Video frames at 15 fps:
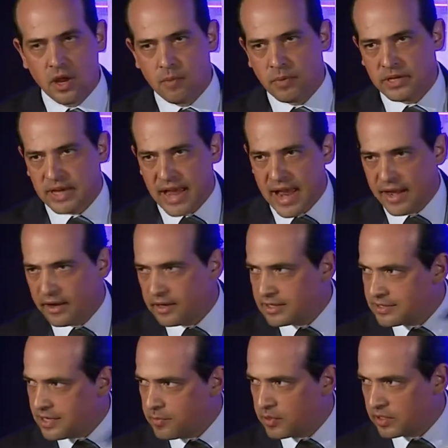but Canada
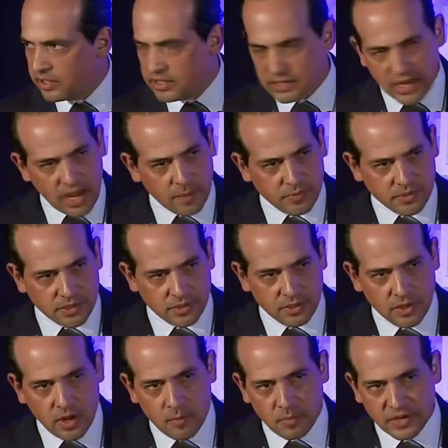typically tops it.
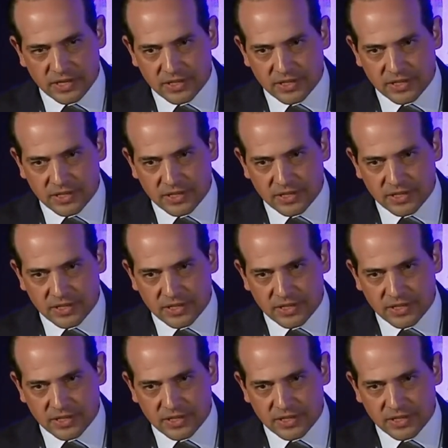But